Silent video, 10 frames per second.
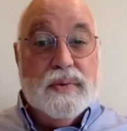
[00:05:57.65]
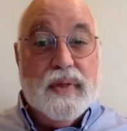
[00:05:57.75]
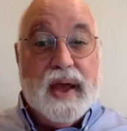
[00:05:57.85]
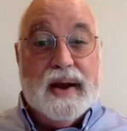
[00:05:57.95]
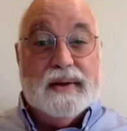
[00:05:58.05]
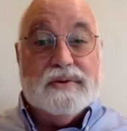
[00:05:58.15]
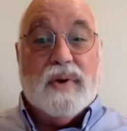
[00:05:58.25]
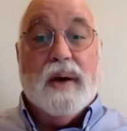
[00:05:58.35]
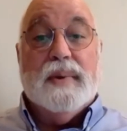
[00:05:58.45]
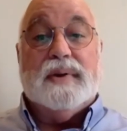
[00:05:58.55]
that a
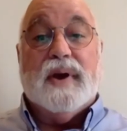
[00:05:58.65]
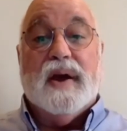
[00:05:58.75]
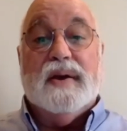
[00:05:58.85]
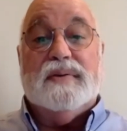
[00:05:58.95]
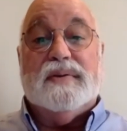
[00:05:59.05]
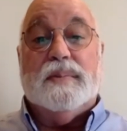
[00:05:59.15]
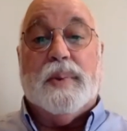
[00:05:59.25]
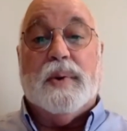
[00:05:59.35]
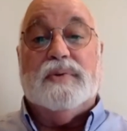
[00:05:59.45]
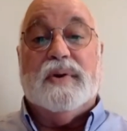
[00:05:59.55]
traumatized
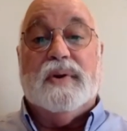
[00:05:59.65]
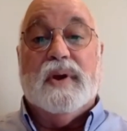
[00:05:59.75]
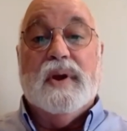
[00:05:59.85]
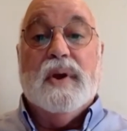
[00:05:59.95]
person